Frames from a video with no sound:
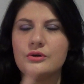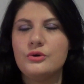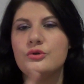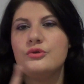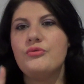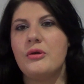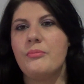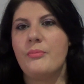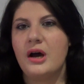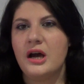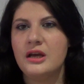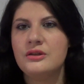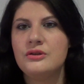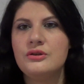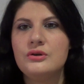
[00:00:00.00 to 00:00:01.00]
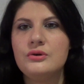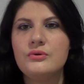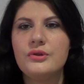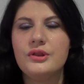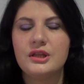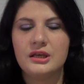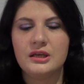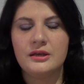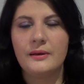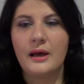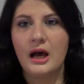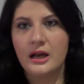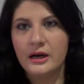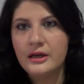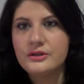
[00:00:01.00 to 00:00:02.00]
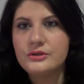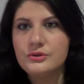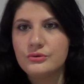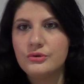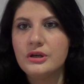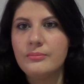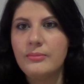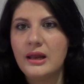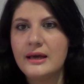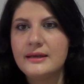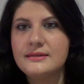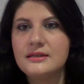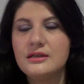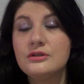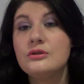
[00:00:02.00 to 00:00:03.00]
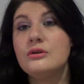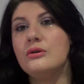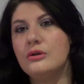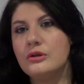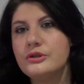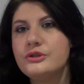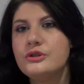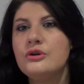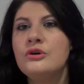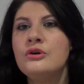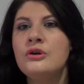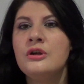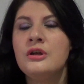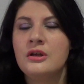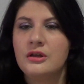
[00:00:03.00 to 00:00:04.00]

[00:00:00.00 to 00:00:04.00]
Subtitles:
Could remind you the Anna Sui blushes, also